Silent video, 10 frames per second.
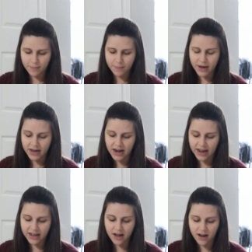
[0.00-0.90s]
but
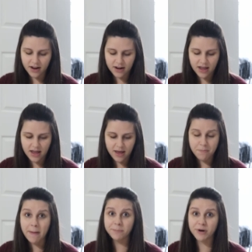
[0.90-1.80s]
I got a
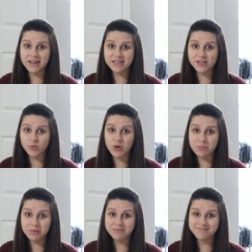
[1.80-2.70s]
membrane
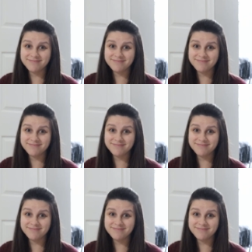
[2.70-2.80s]
sweep